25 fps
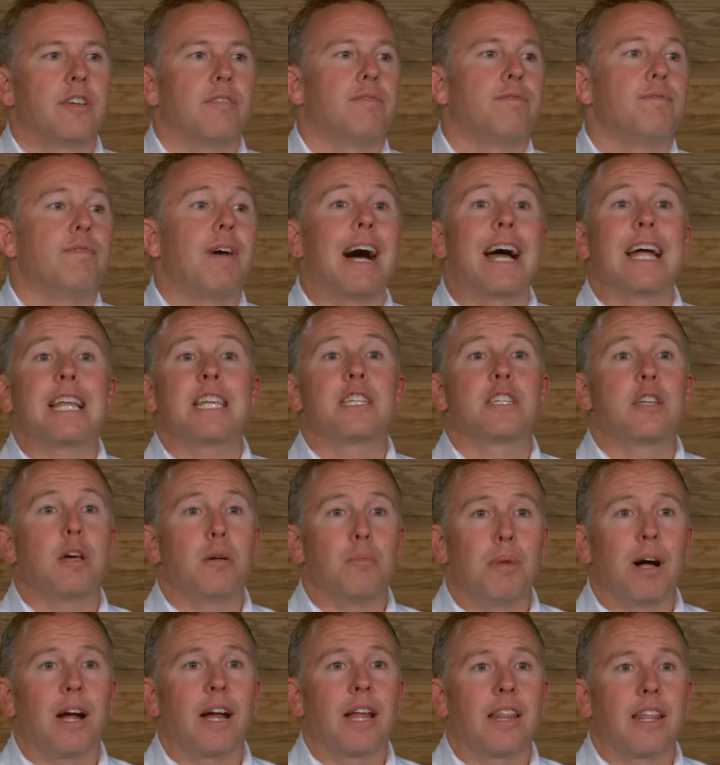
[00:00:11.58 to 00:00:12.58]
find
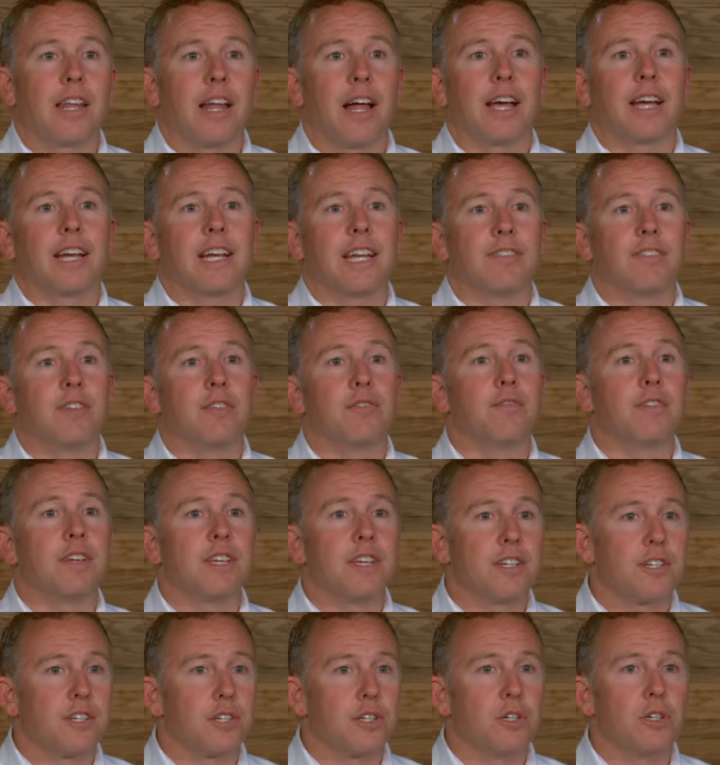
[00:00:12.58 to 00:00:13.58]
somebody that I could even
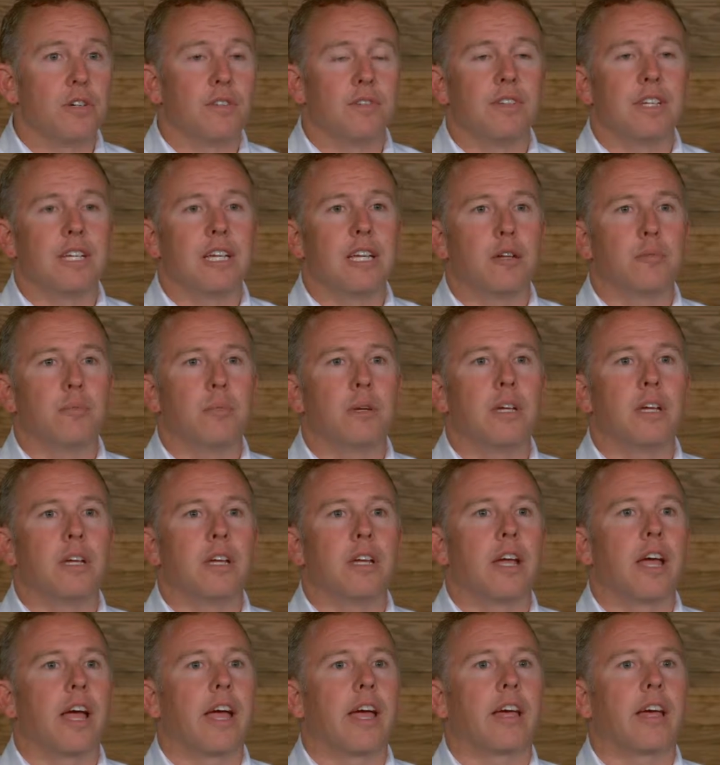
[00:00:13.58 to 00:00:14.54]
vent to if need be,